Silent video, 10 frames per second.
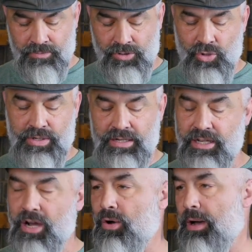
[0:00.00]
You can
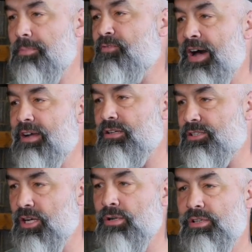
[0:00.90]
go up finer
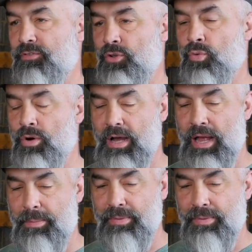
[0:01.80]
stones if you want,